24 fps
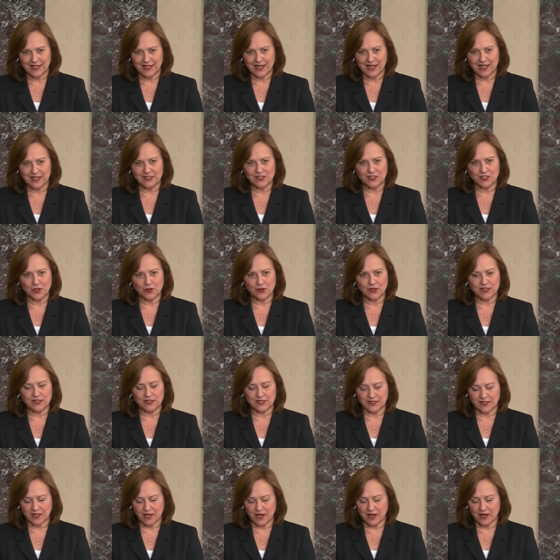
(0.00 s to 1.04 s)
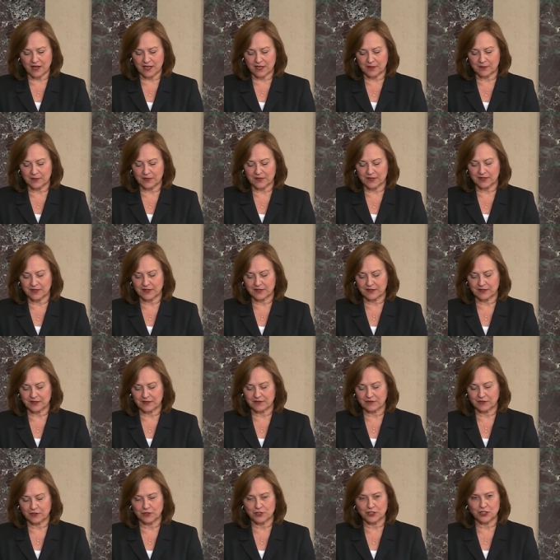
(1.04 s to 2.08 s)
And so it's time
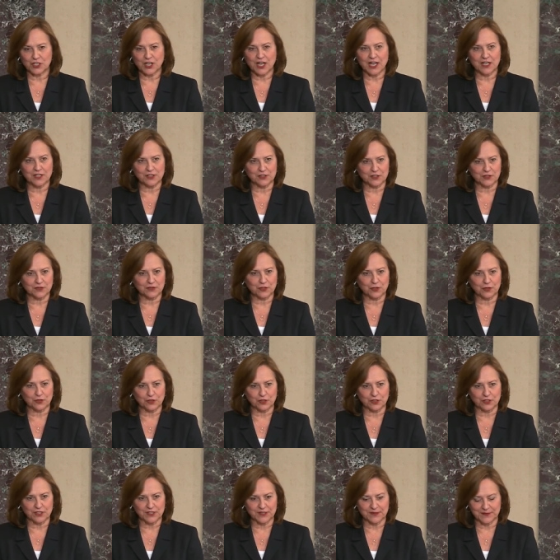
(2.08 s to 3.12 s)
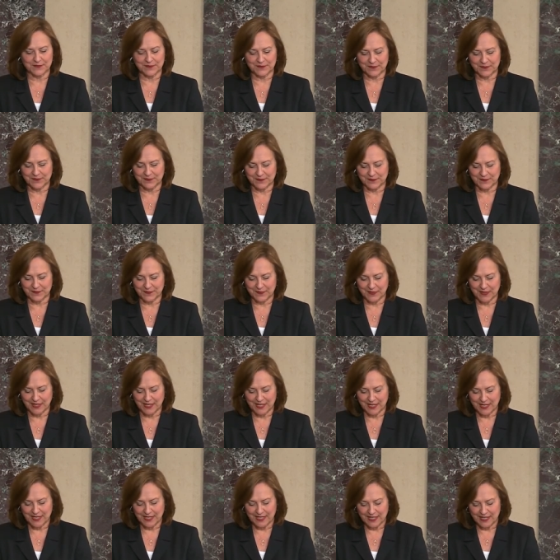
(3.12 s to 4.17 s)
for a change, of course.
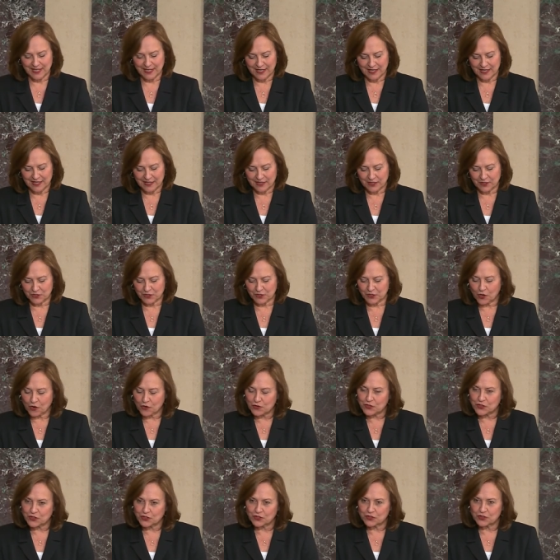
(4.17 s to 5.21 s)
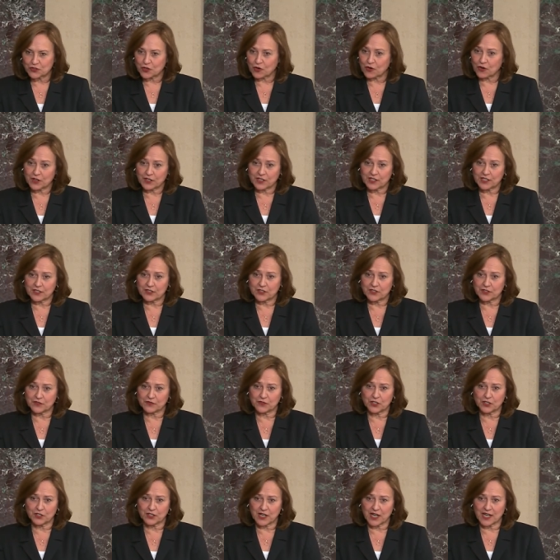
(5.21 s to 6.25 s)
There's no shortage
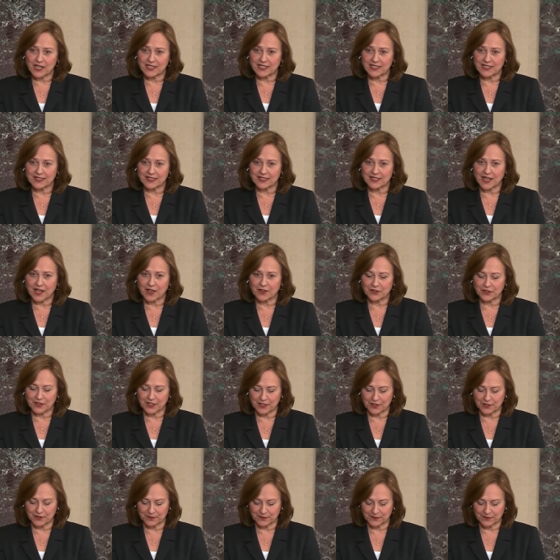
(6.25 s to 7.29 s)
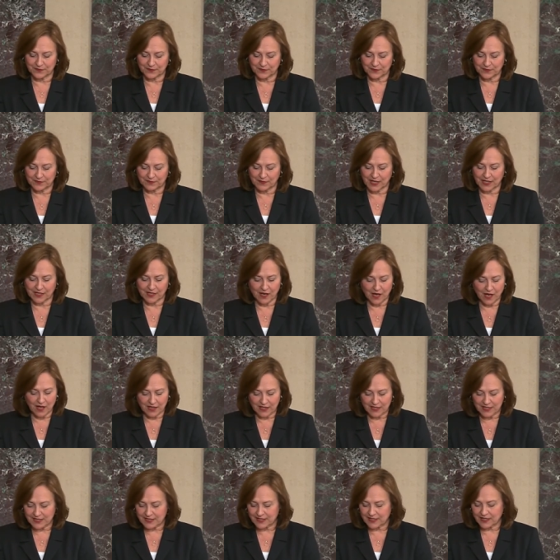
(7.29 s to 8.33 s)
of good ideas out there. My
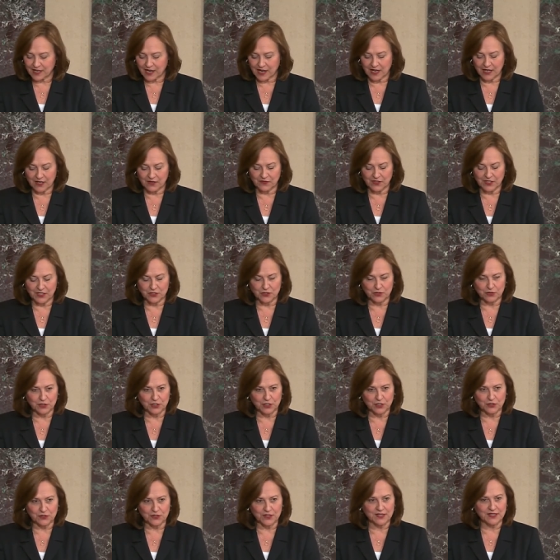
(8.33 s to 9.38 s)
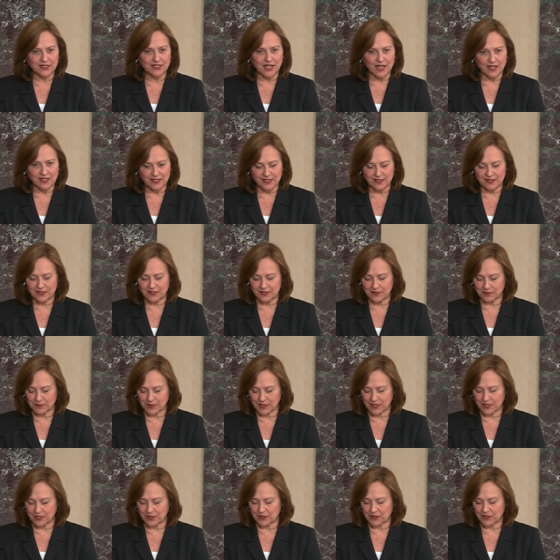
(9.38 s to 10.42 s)
colleagues and I have introduced dozens of
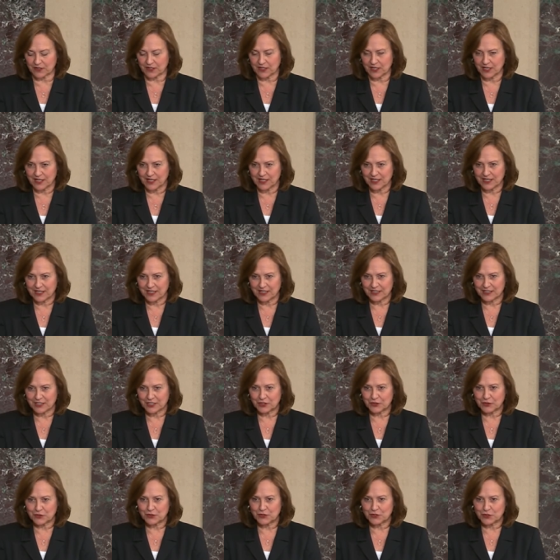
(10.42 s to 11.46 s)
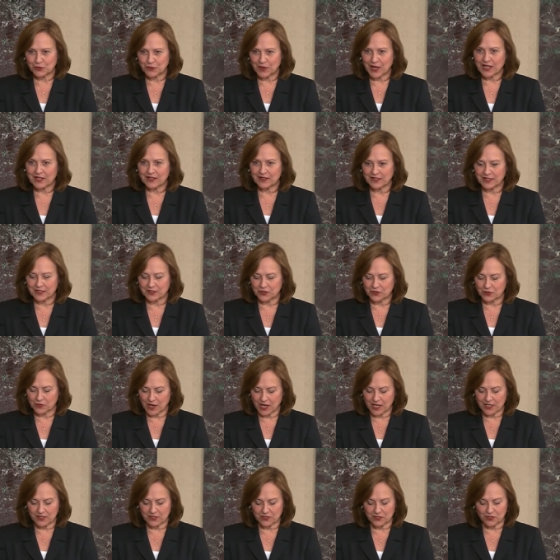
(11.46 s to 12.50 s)
bills to directly
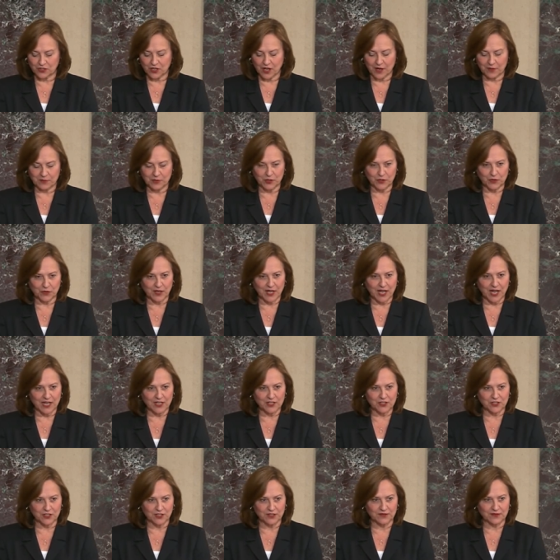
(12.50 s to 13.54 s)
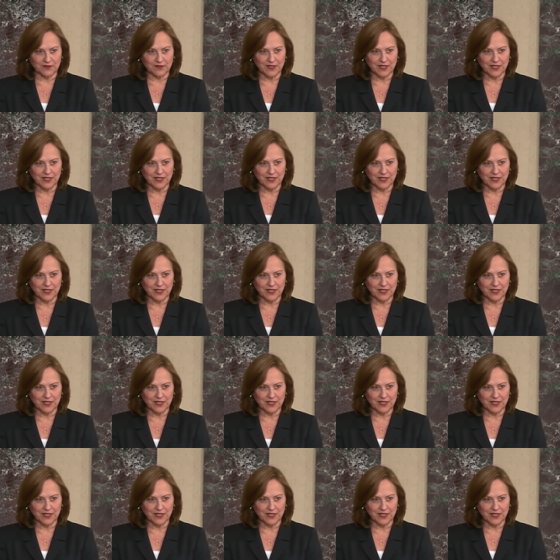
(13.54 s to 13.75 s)
address job creation